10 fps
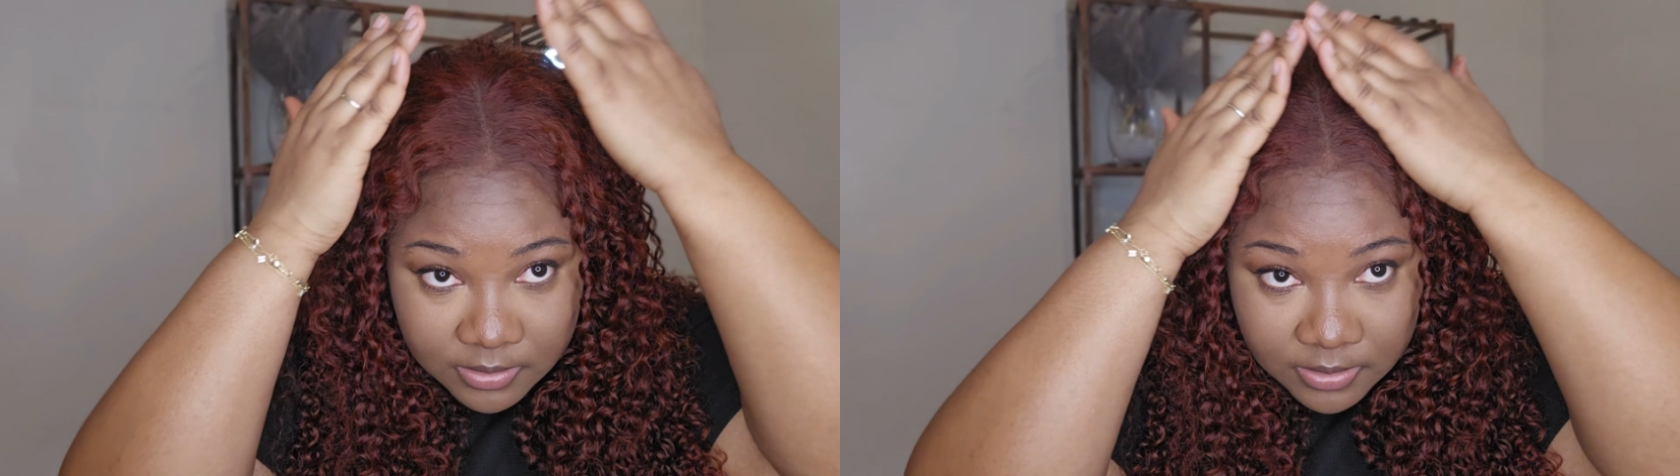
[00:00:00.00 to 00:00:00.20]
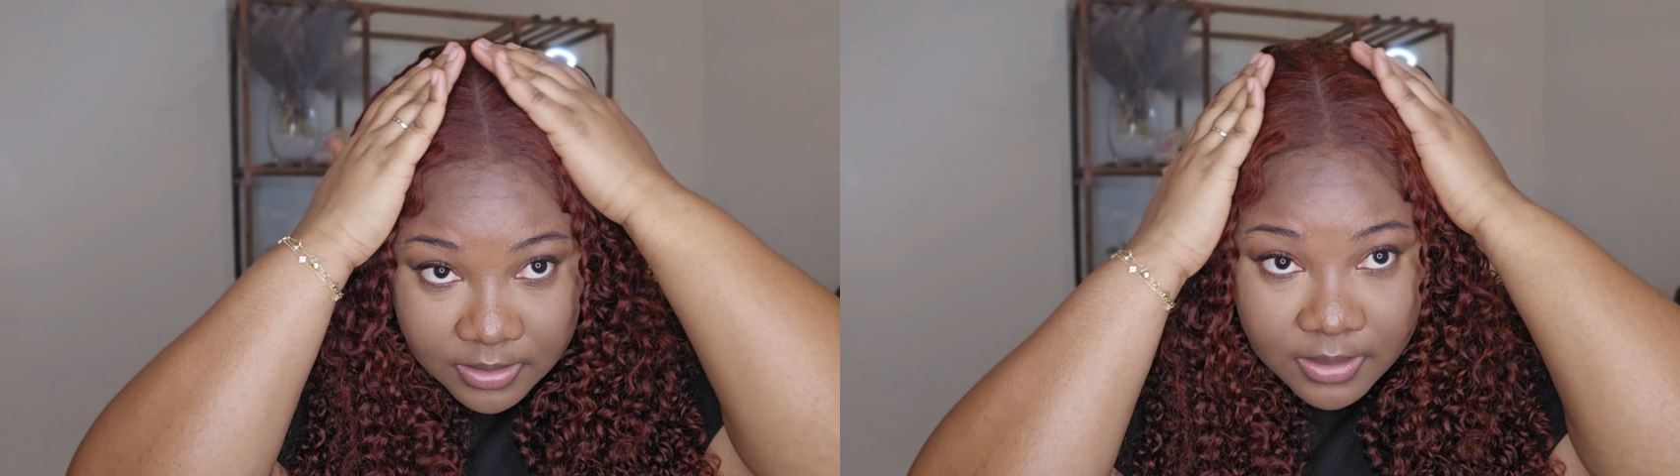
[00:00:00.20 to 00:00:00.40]

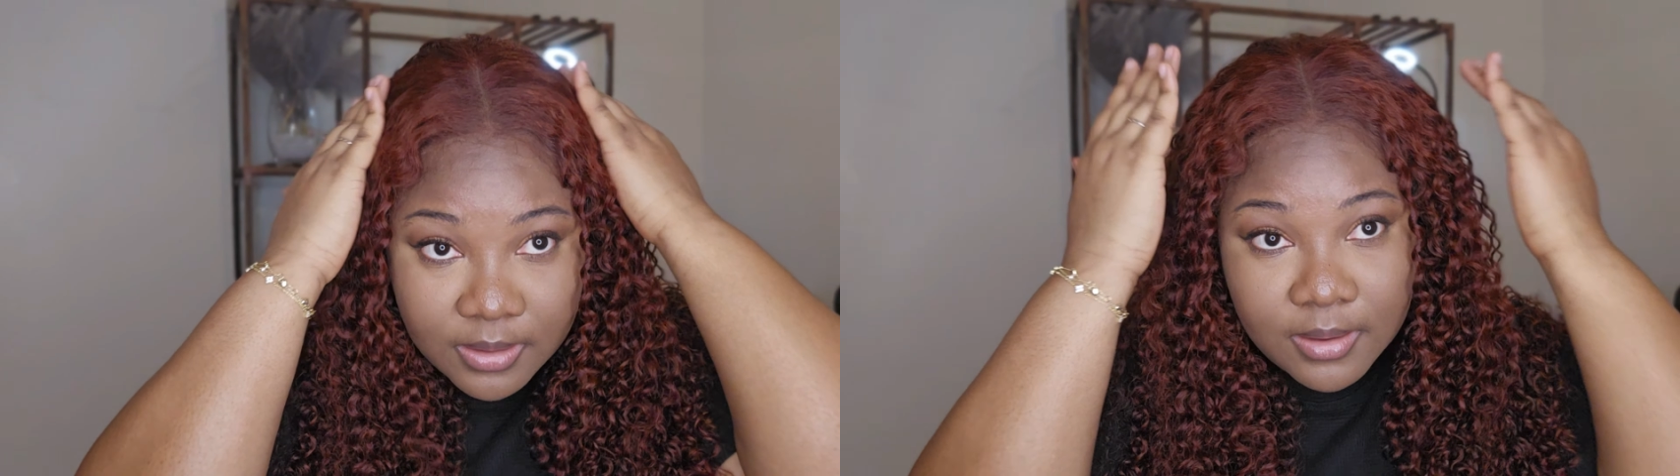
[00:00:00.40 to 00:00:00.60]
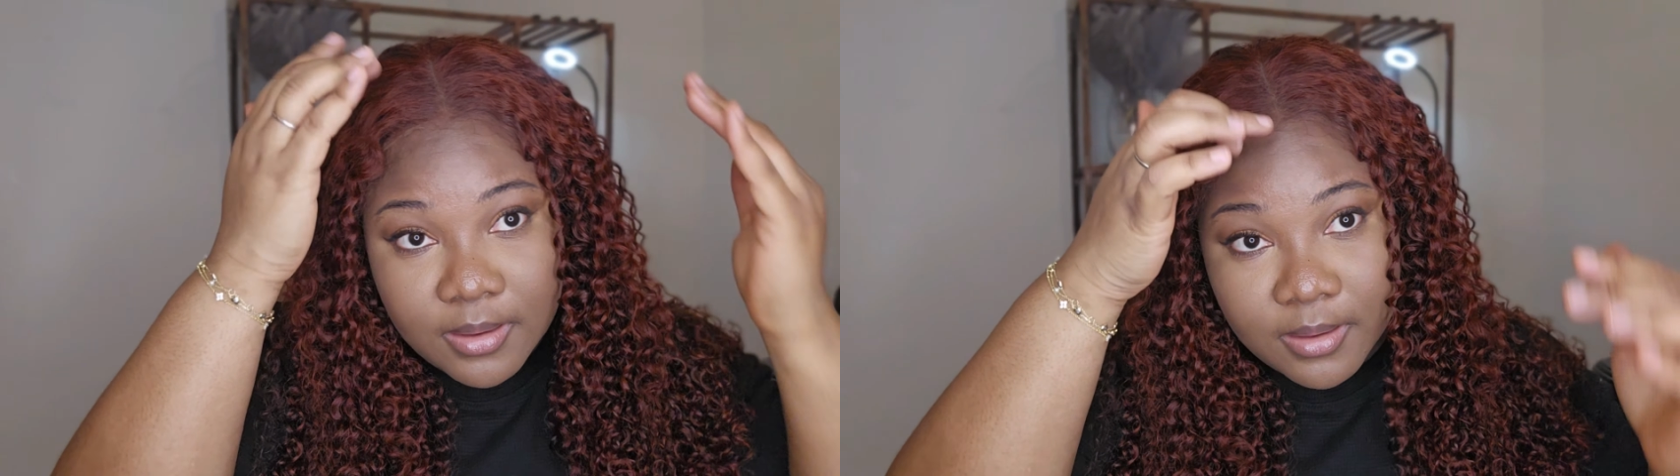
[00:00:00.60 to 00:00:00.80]

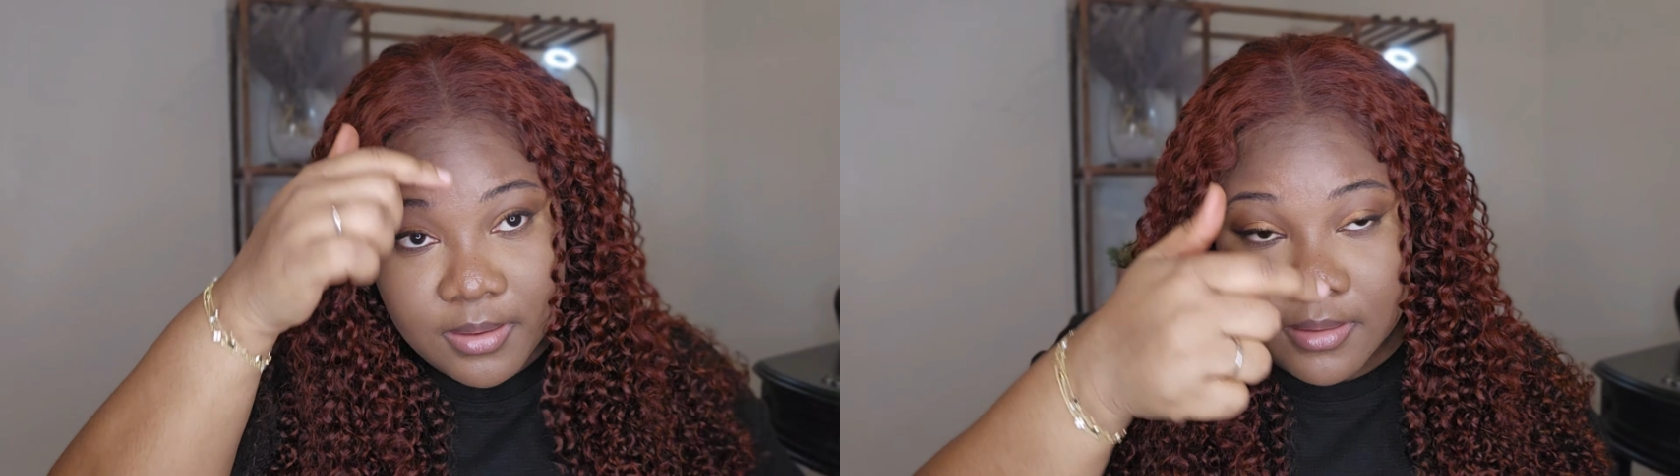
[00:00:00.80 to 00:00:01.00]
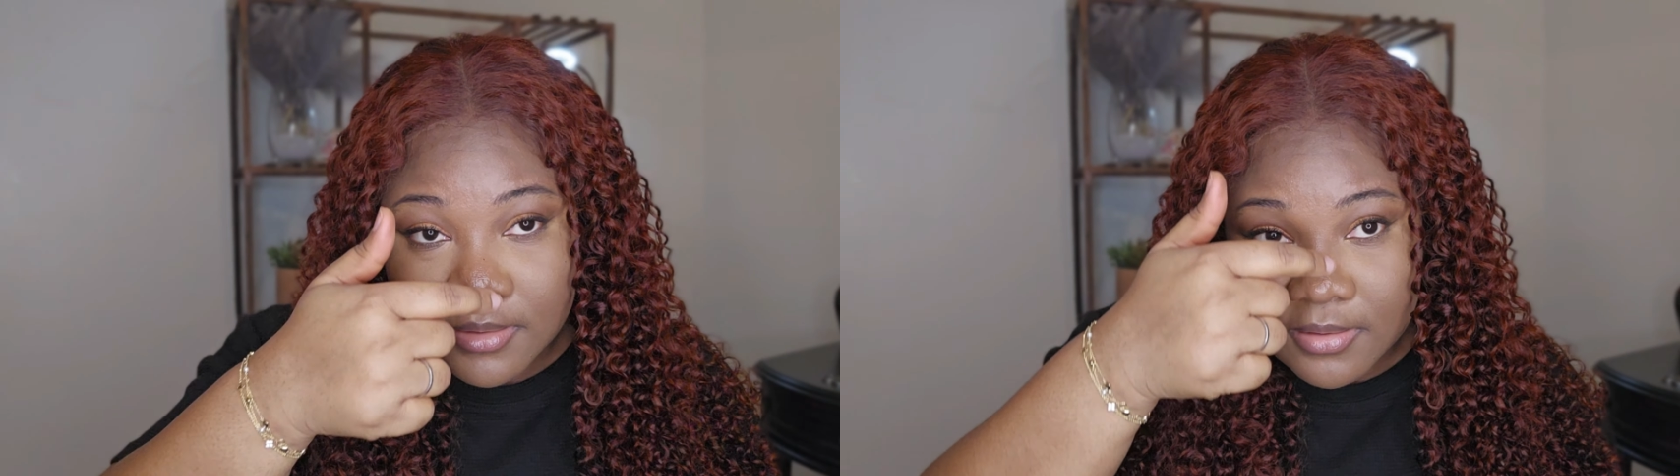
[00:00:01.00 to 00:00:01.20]
Okay,
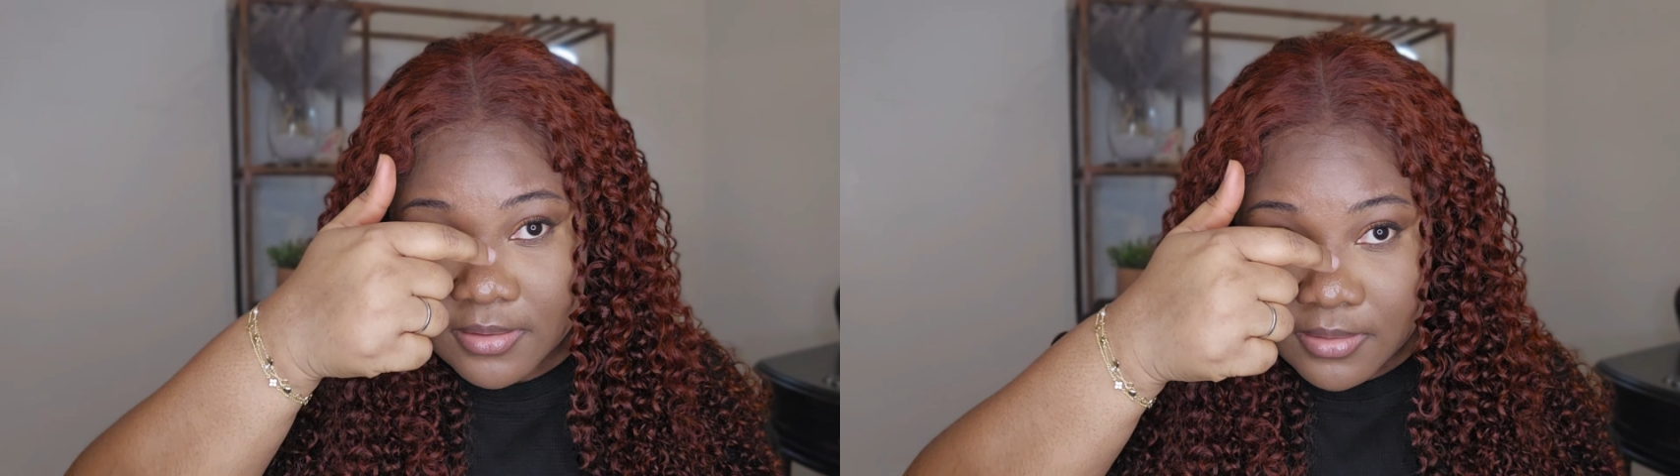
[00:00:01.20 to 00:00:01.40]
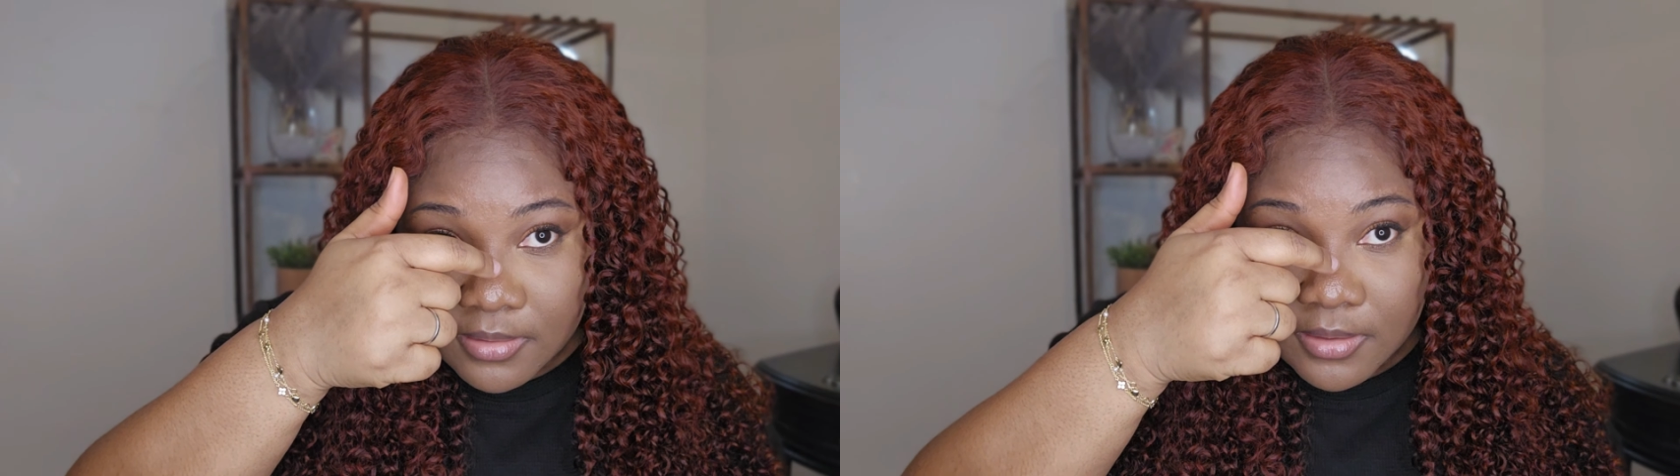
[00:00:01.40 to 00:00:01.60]

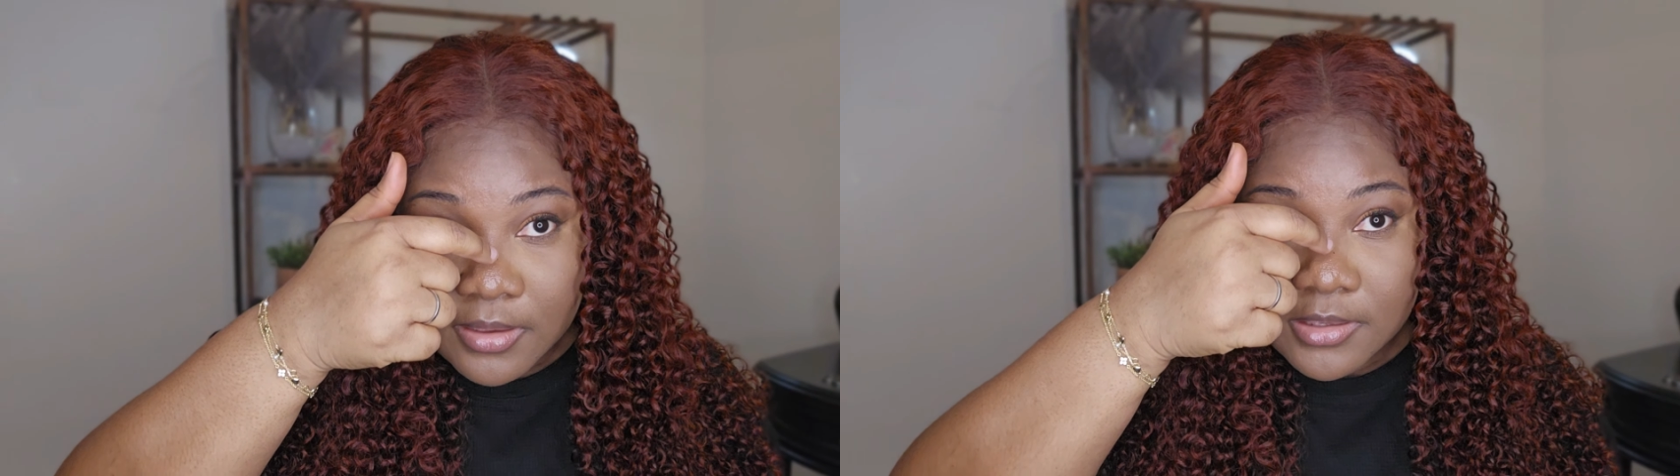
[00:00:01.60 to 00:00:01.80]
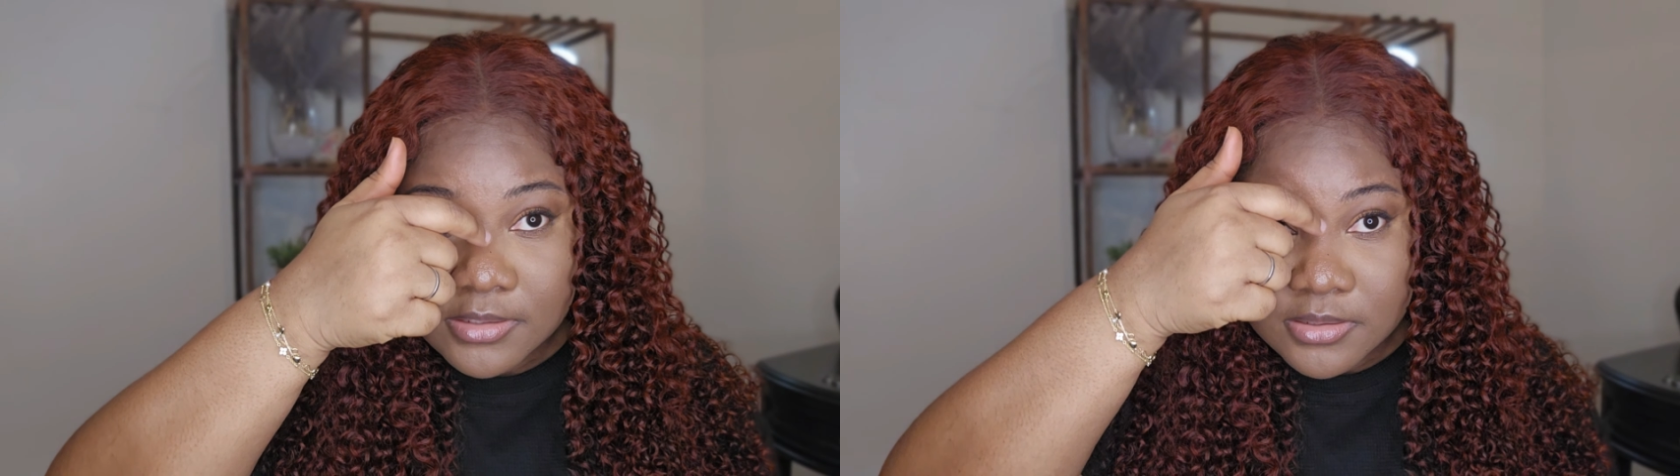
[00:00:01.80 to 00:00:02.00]
is